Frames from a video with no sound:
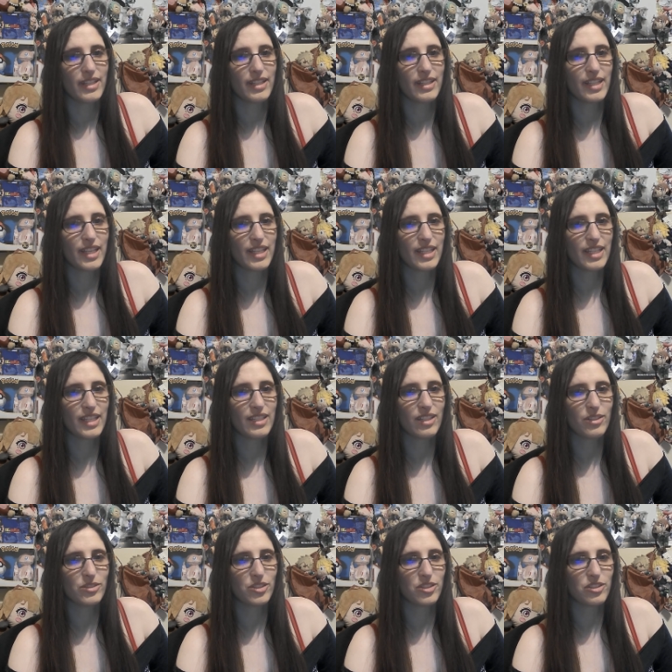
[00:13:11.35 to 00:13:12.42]
They eat
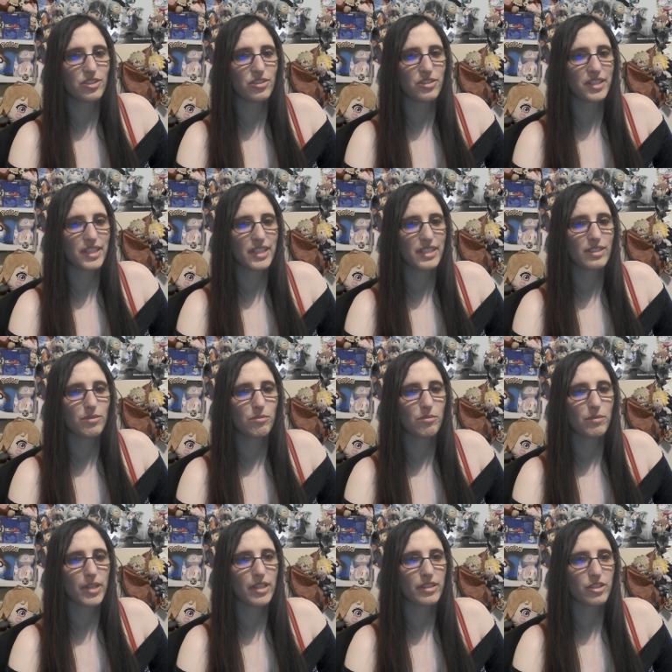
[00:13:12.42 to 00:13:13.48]
otsutsukis.
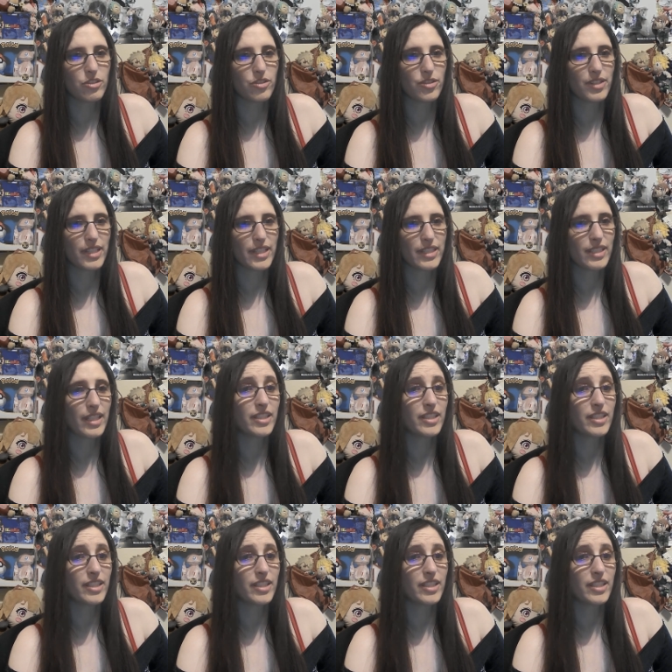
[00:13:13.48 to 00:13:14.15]
Well, the truth is,